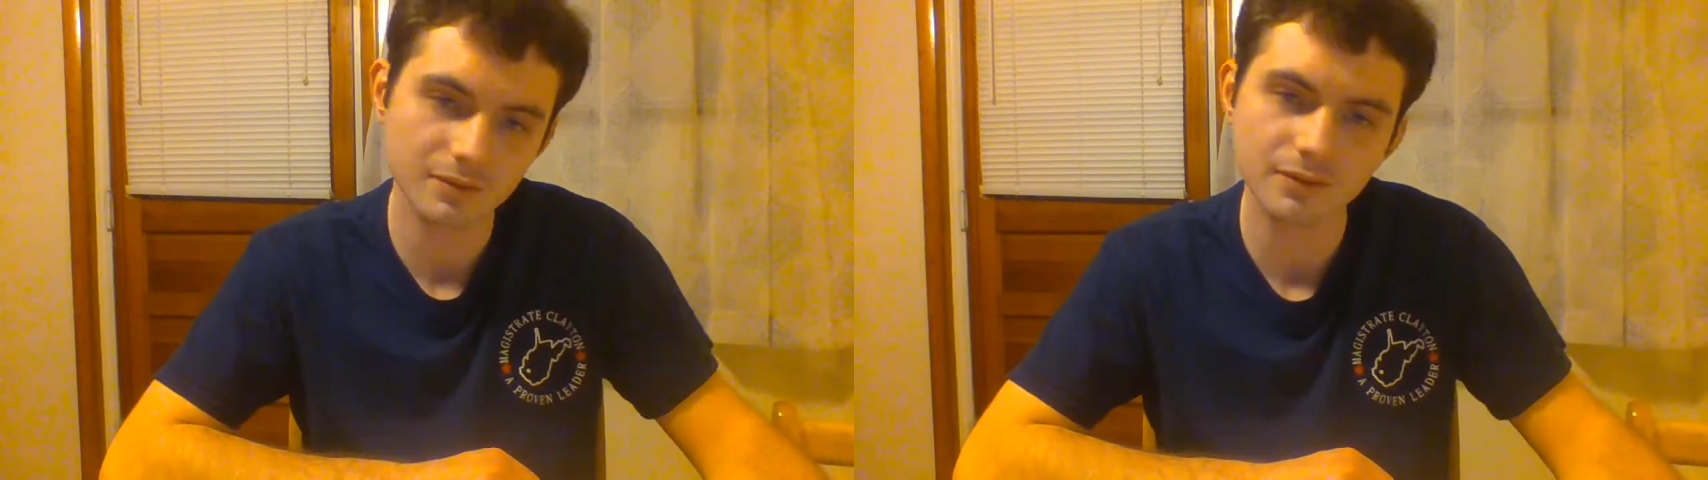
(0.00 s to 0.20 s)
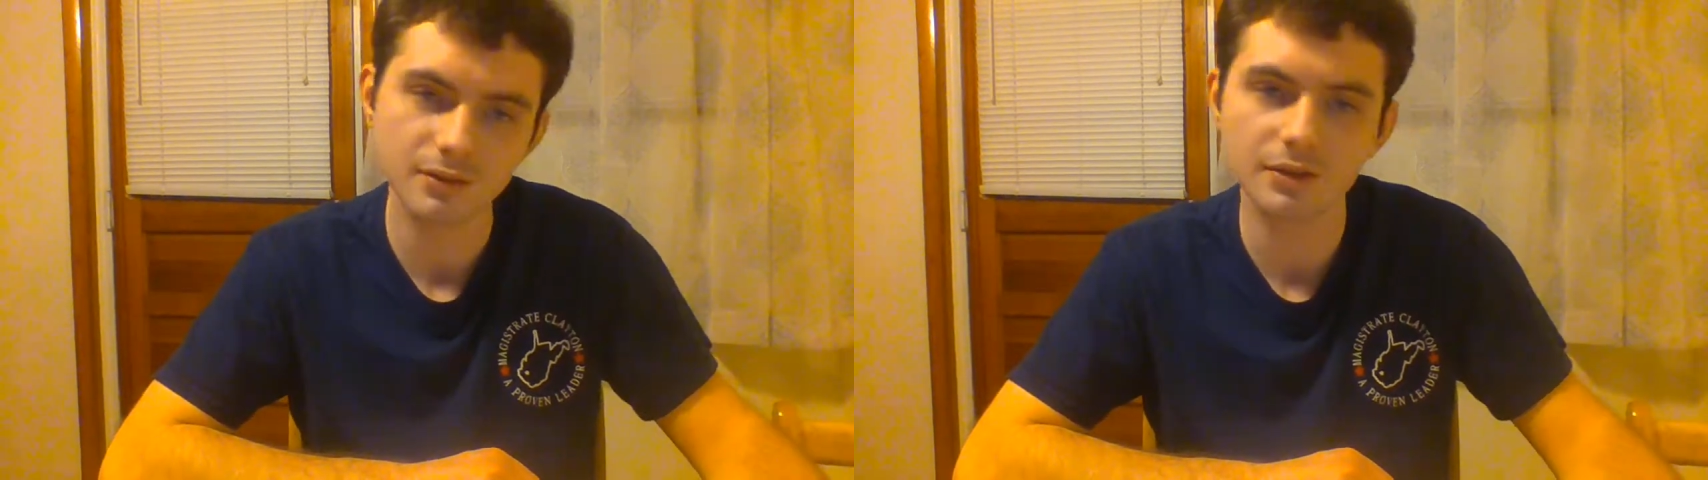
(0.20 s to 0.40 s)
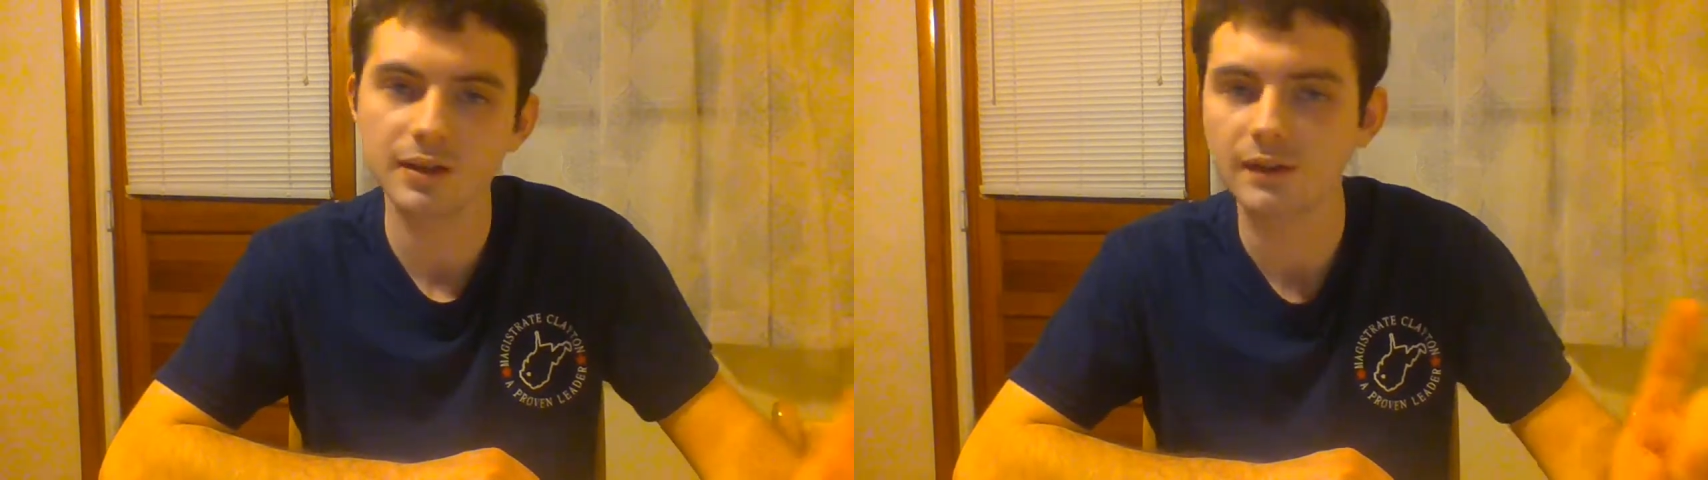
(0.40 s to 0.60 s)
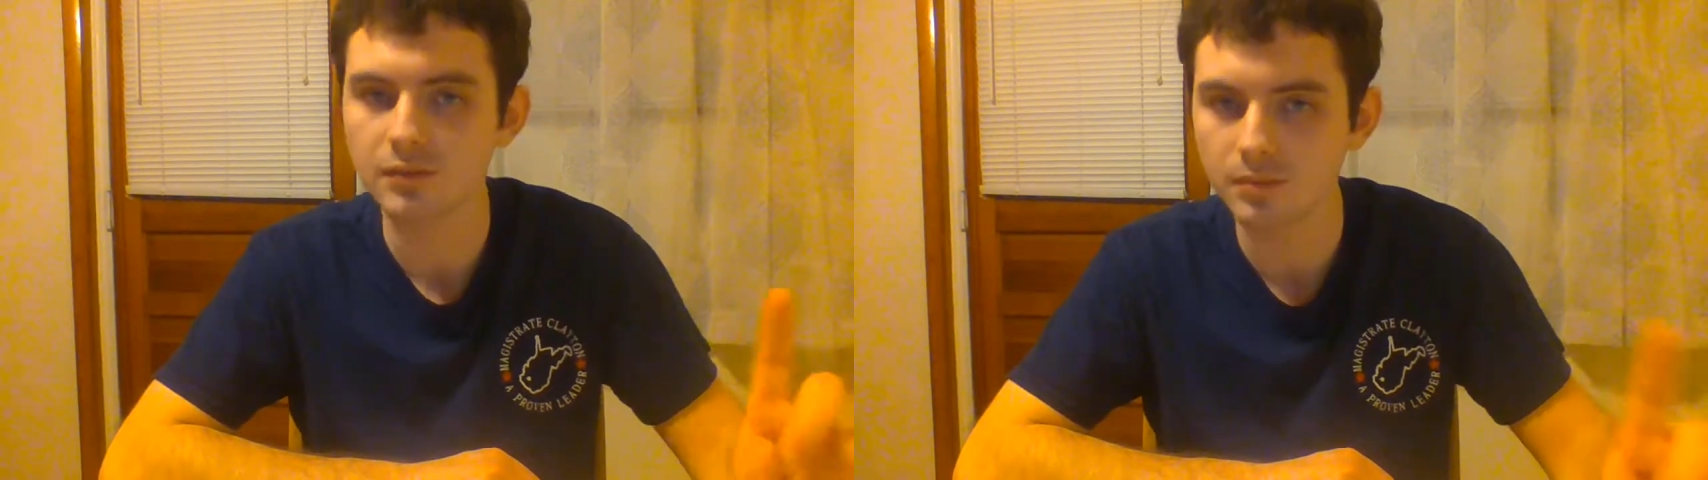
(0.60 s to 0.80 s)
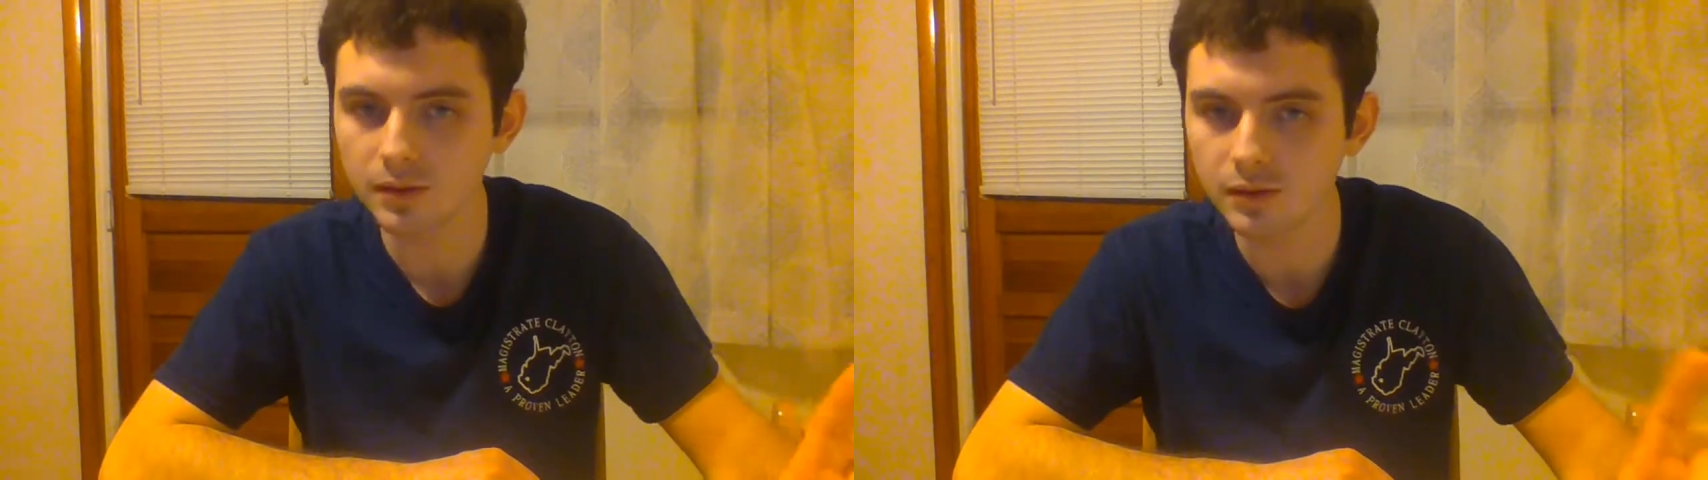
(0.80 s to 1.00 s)
So you have a
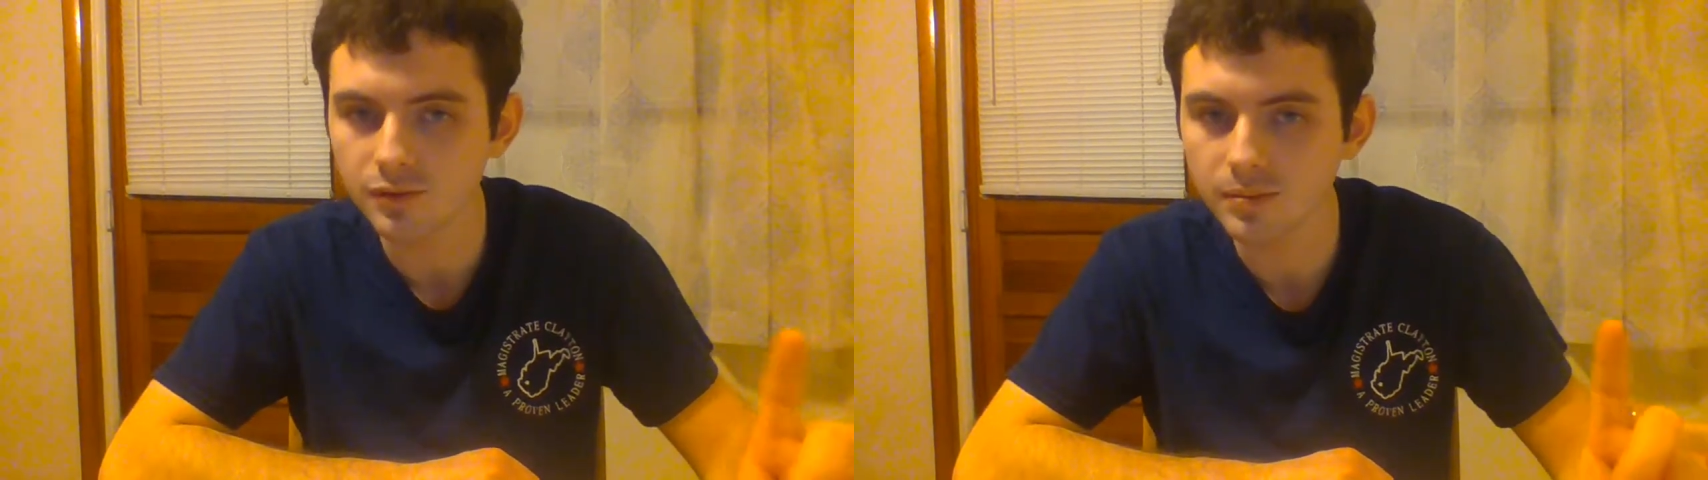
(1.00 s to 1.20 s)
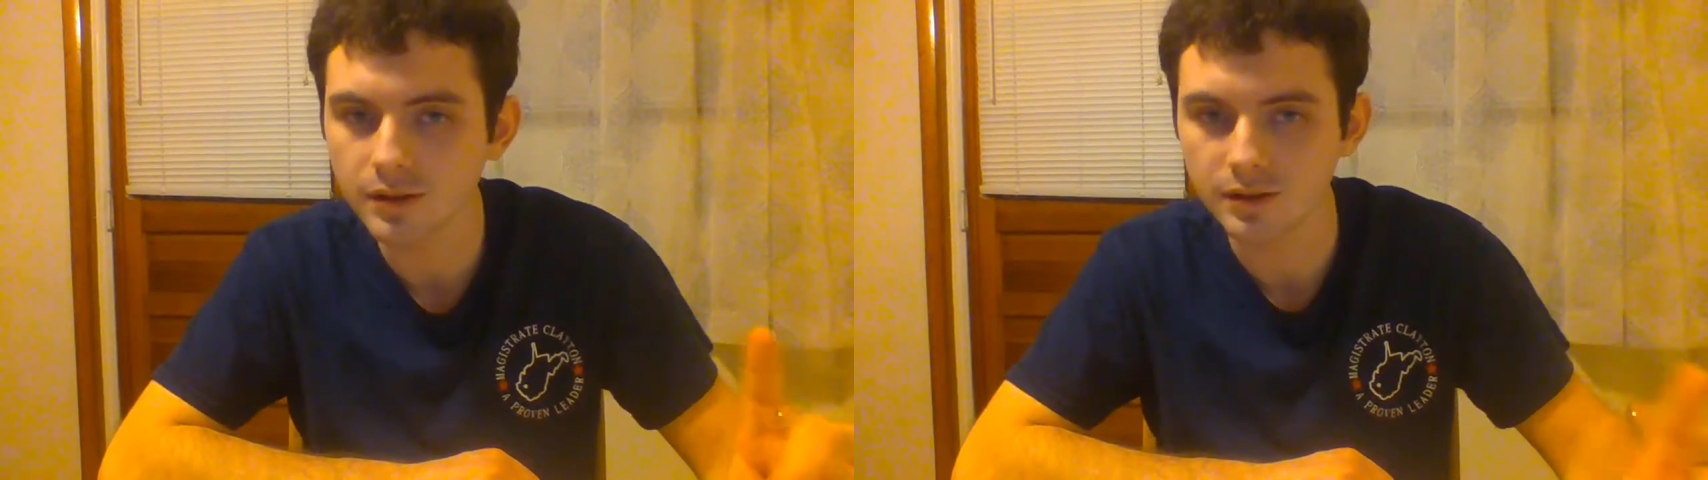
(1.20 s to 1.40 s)
bilirubin